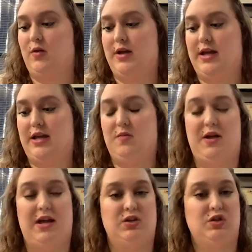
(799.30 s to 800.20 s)
It could
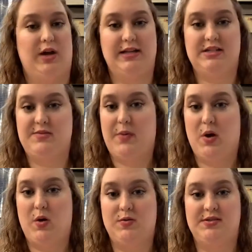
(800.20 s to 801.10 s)
be a
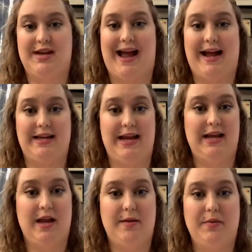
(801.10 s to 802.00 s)
transposed ID
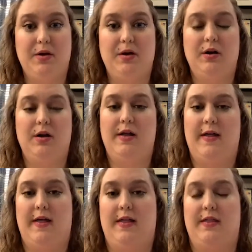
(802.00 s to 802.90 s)
number.
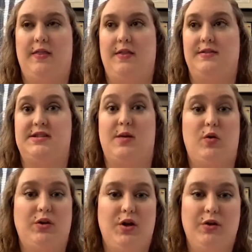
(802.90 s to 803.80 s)

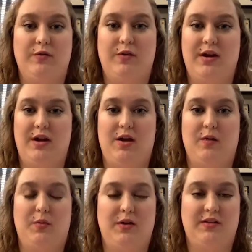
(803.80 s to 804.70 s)
Someone could have written your
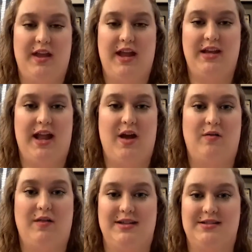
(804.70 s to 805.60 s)
birthday
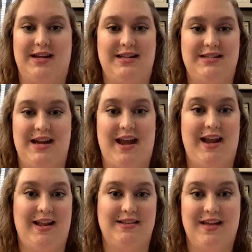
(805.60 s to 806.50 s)
down as
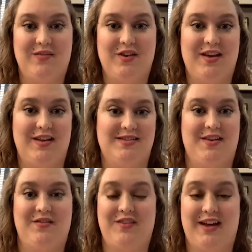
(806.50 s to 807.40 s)
1987
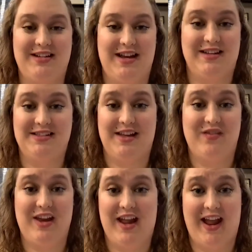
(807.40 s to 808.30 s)
instead of
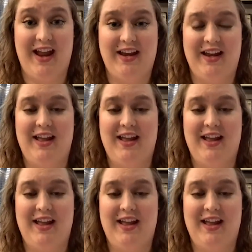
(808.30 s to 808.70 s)
1978.